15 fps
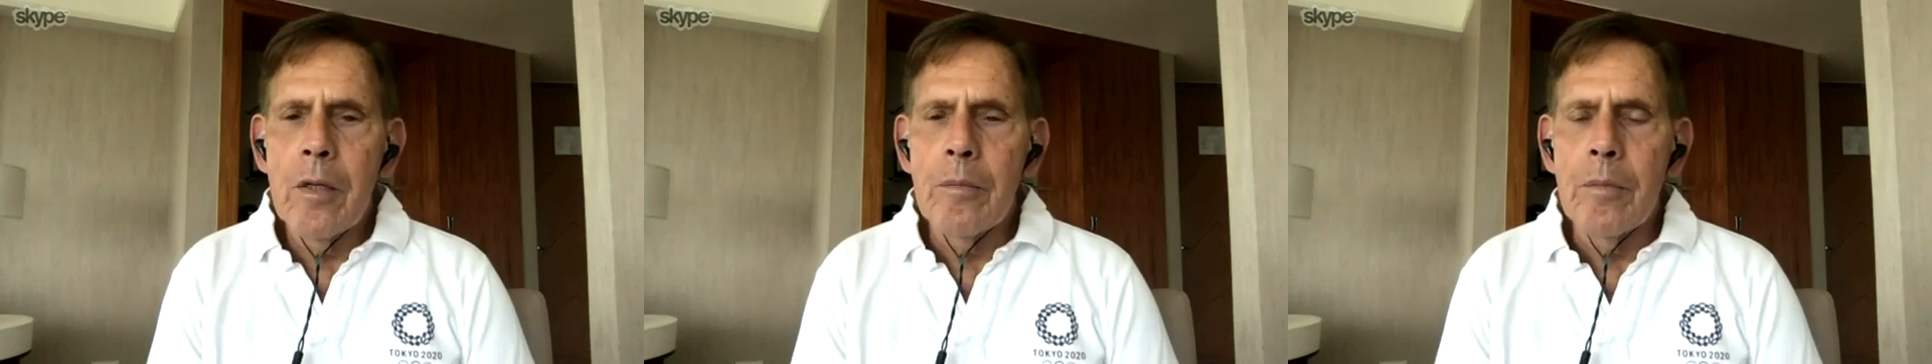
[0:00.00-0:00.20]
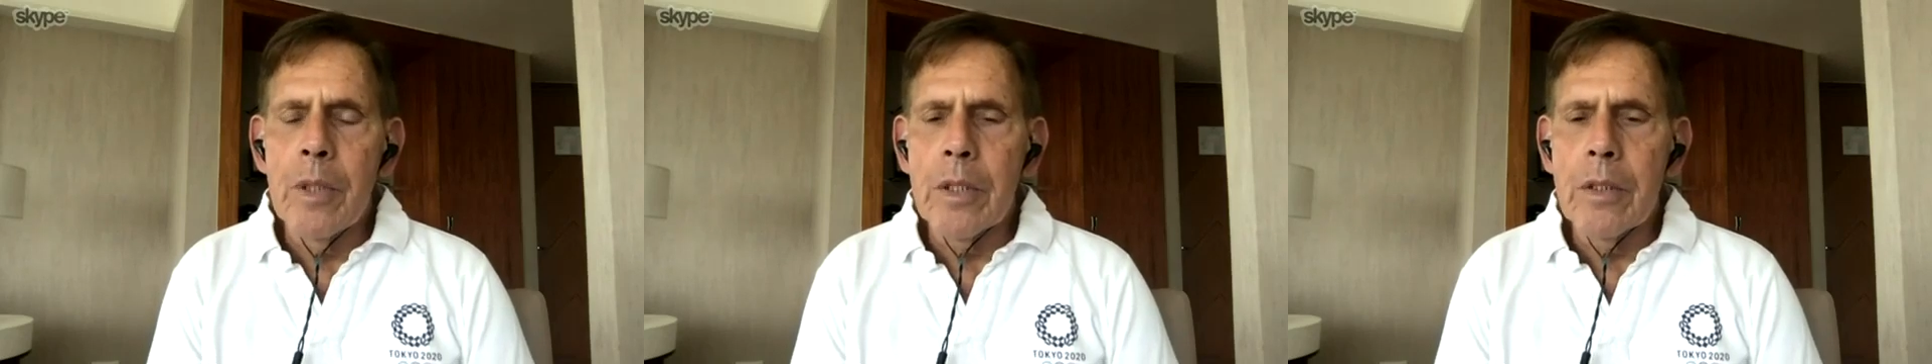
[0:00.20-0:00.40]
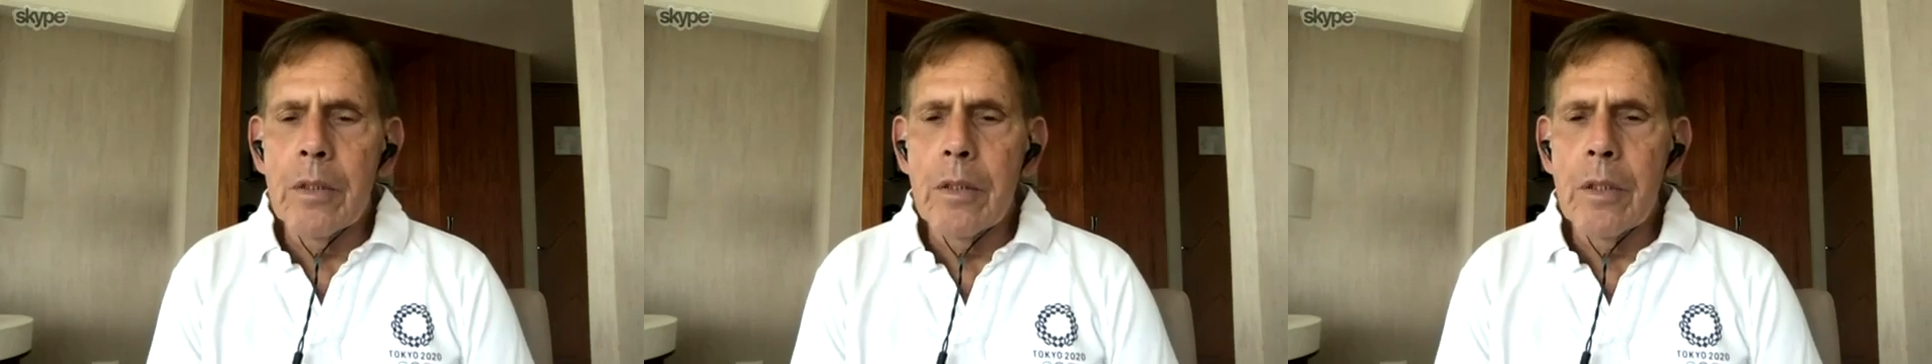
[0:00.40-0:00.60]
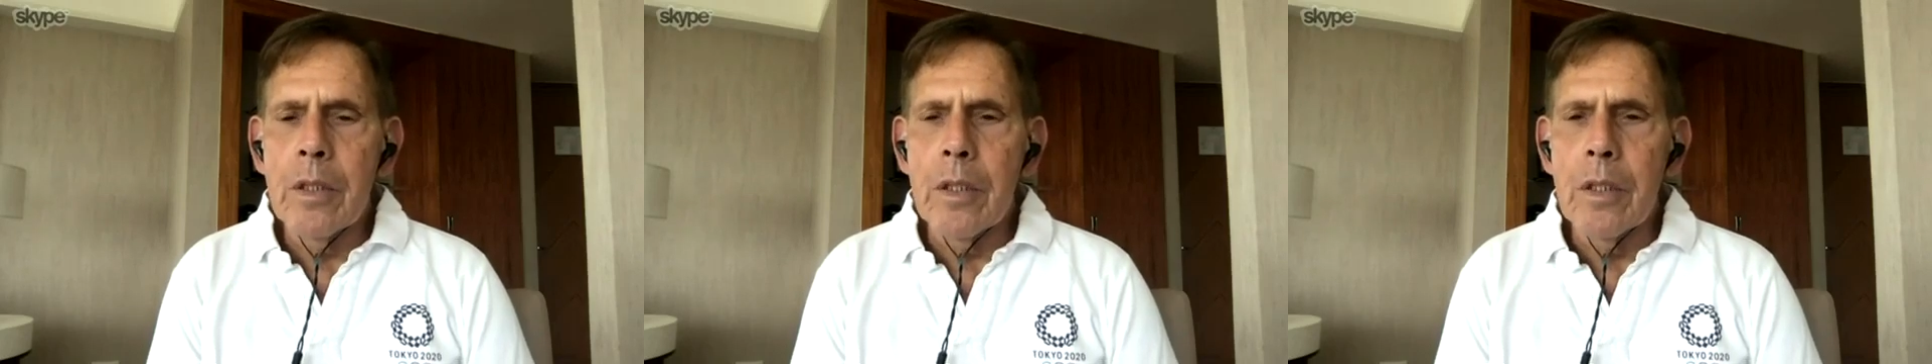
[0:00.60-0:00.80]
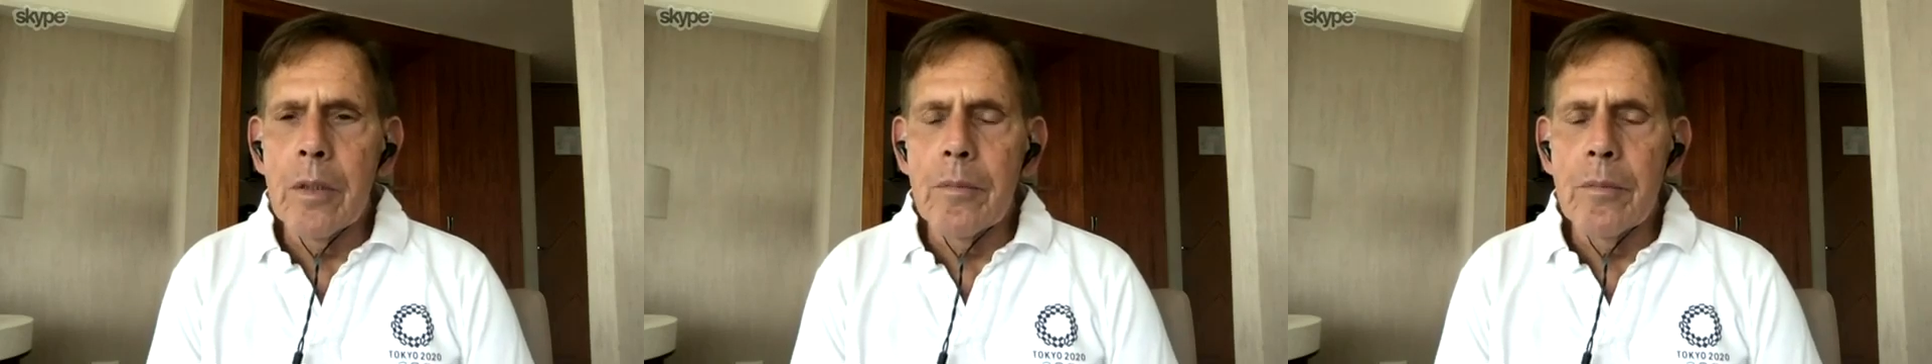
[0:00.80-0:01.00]
But
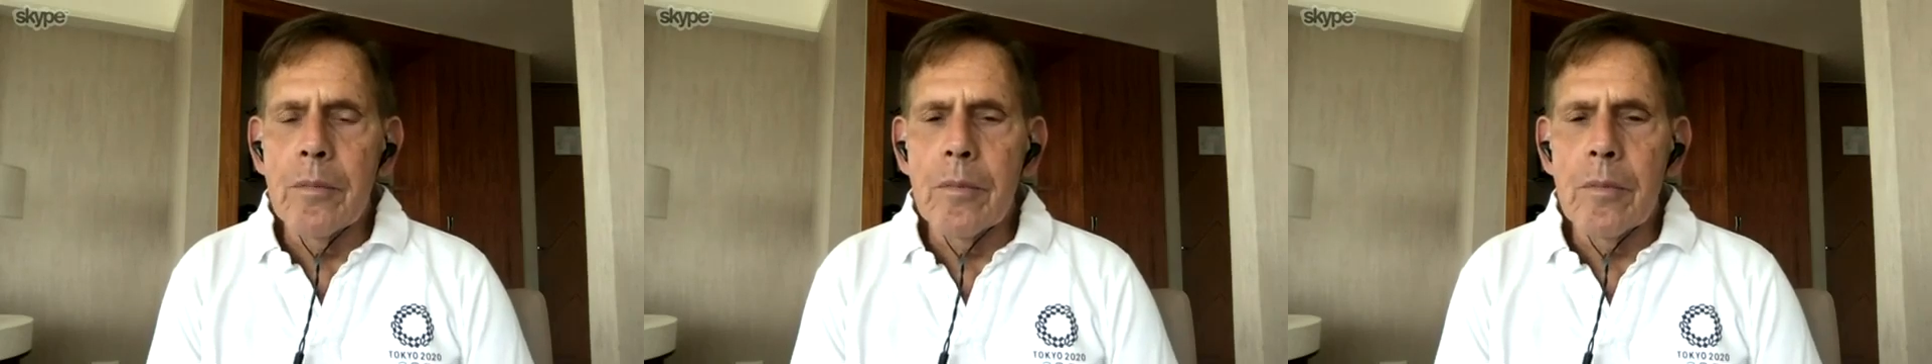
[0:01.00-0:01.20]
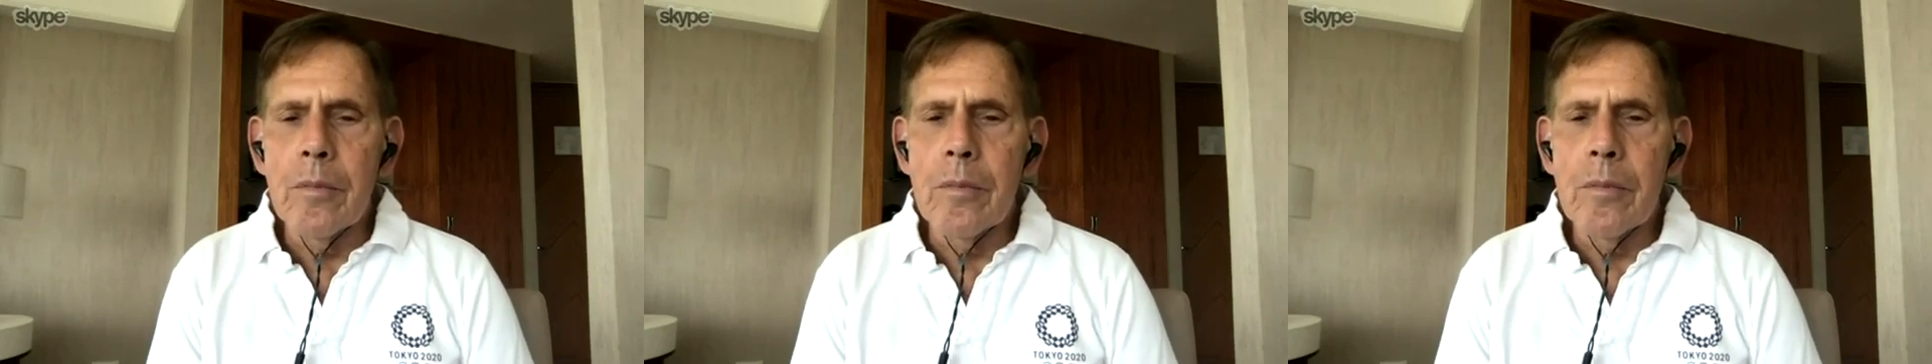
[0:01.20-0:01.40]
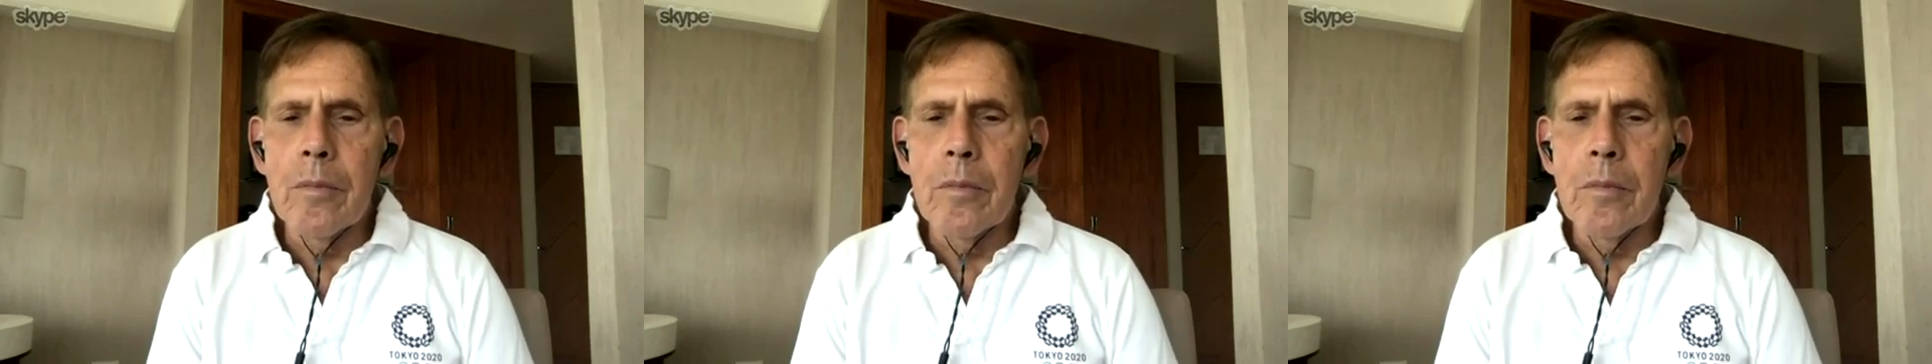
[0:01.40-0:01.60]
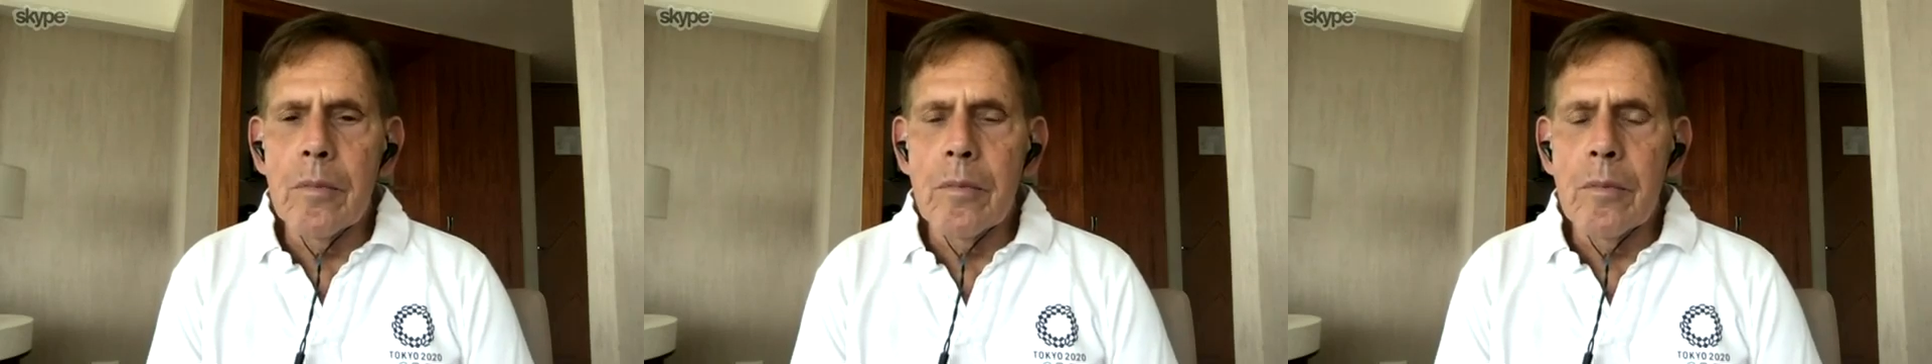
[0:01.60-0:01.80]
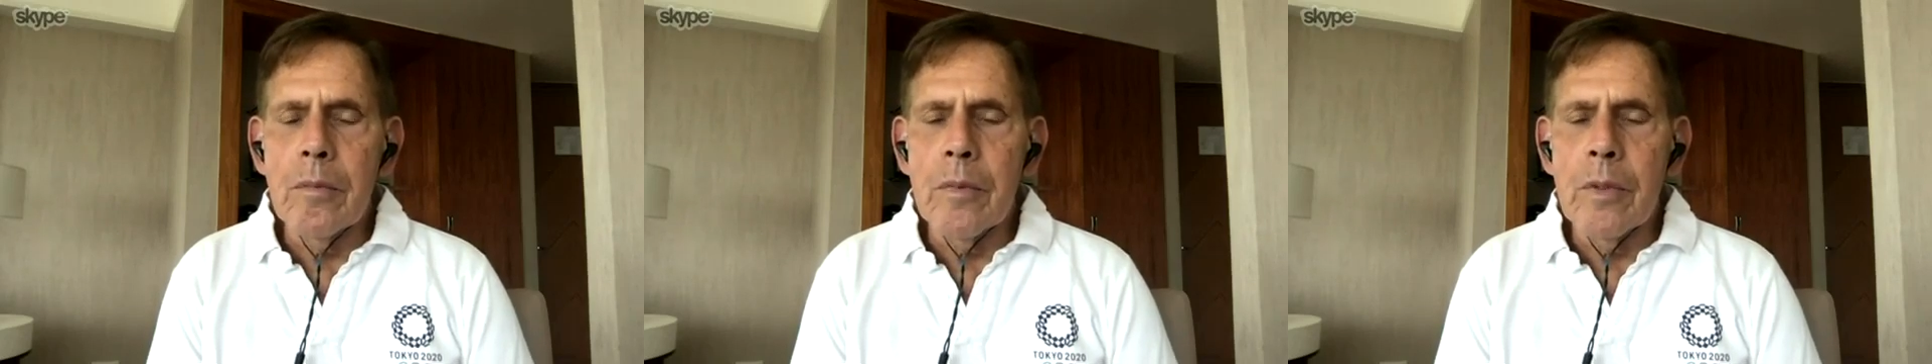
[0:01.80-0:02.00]

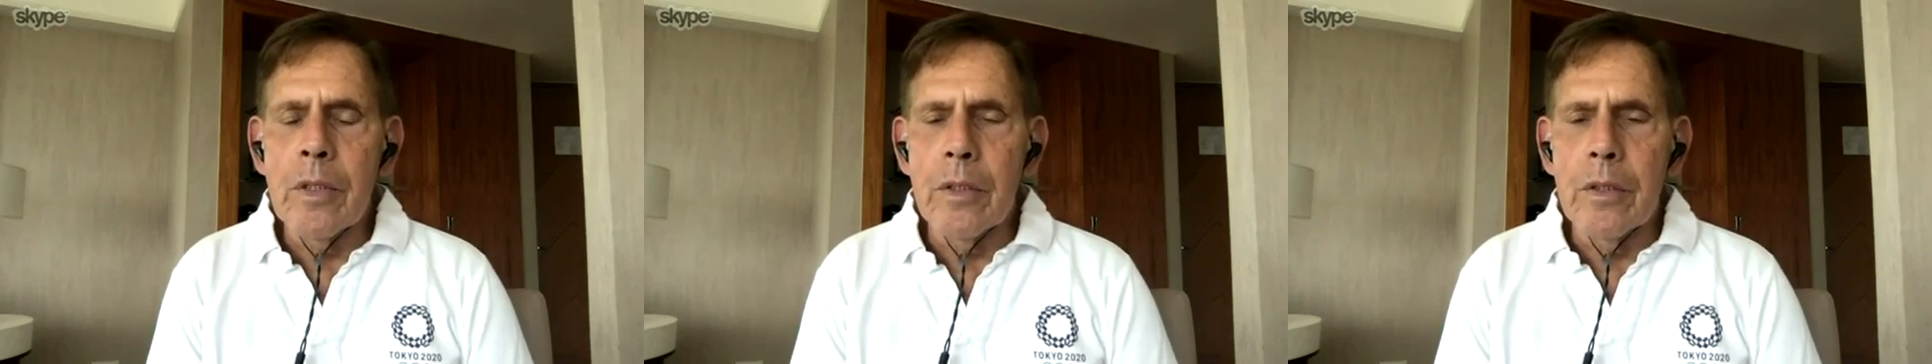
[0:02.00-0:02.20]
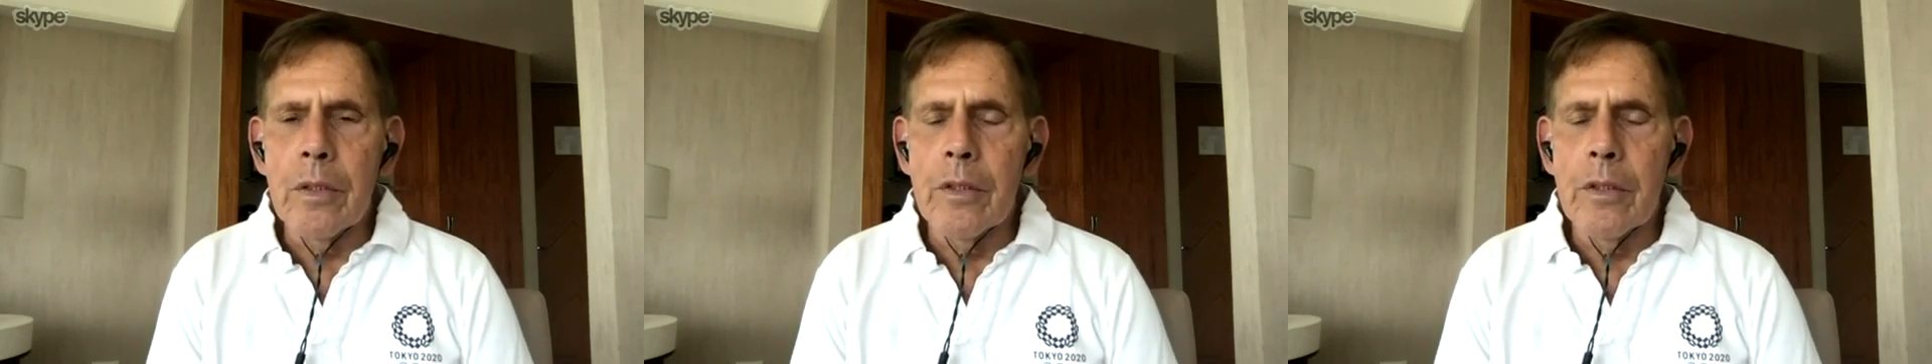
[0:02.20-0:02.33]
there